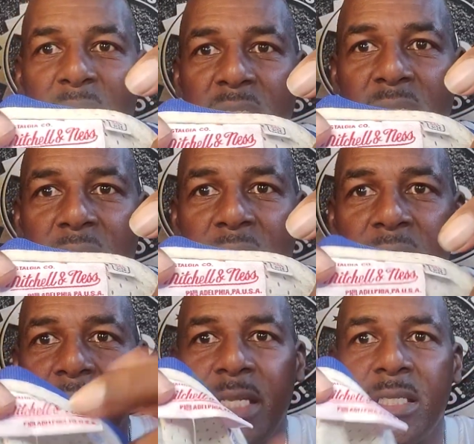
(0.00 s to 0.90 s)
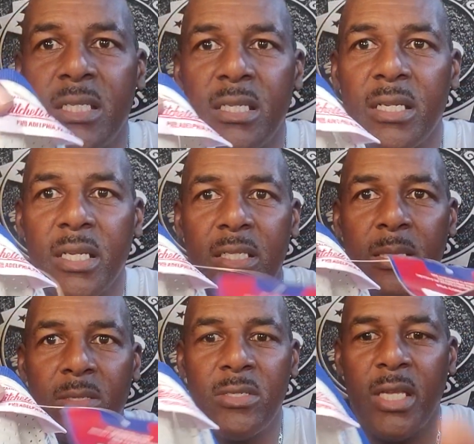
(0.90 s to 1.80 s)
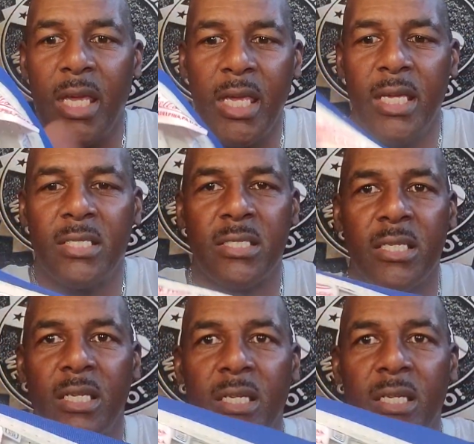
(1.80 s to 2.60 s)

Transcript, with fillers: Mitchell and Ness. Got the little tags.